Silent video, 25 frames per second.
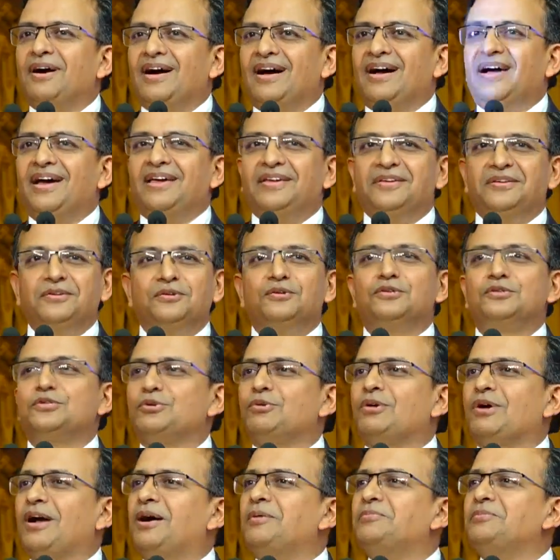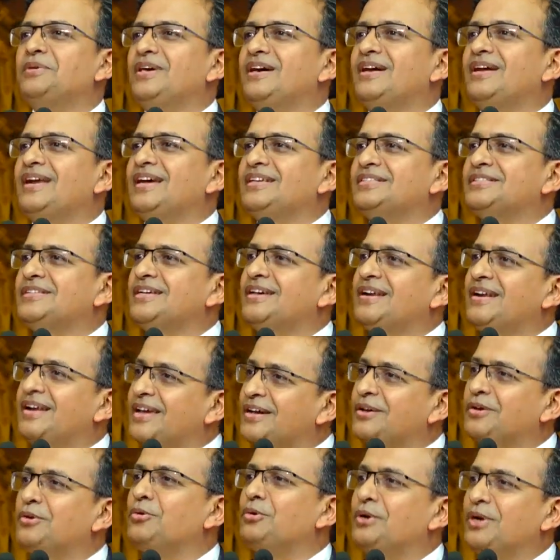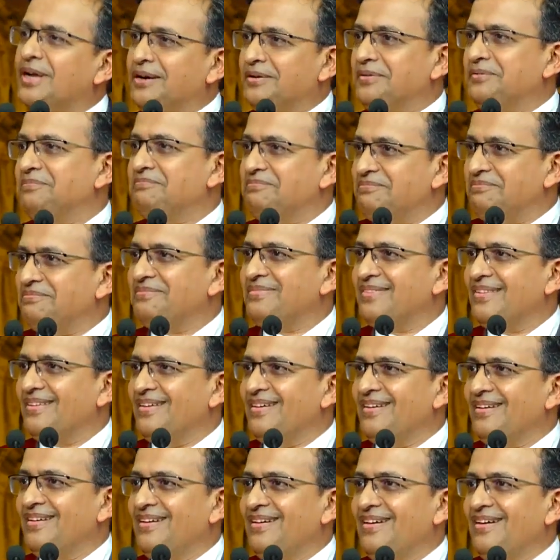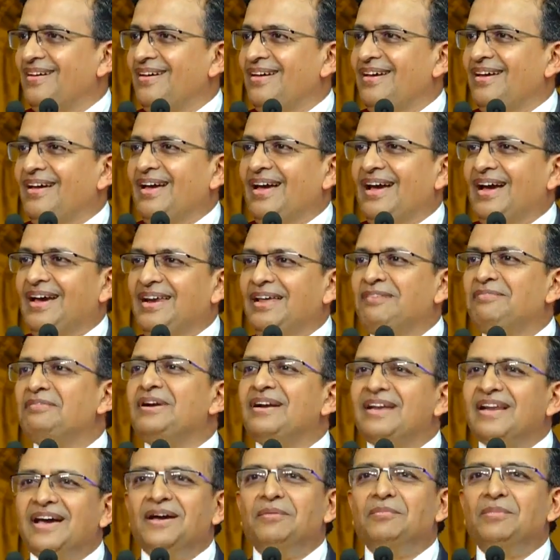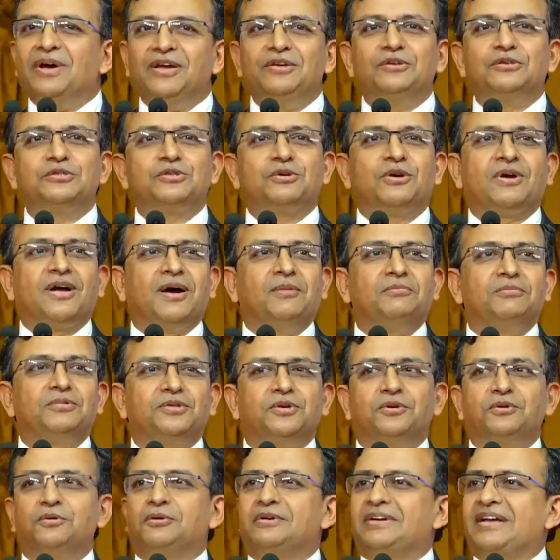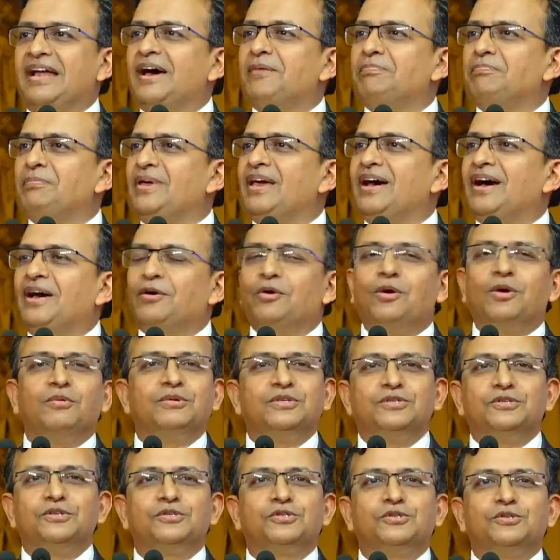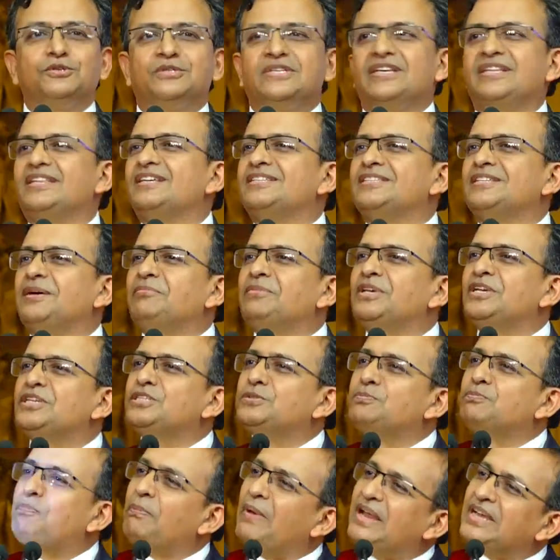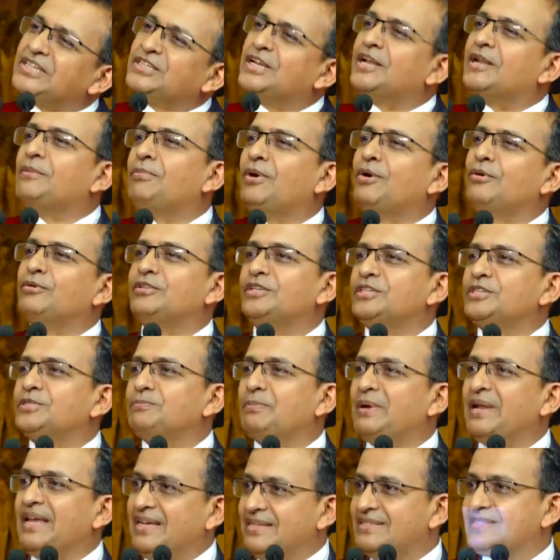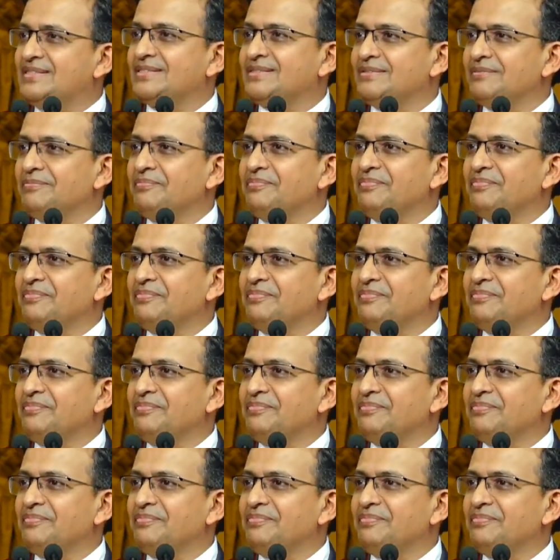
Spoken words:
I used to come here as a recruiter. And every time I used to come to TAPMI, I always used to say, there's something special about this place.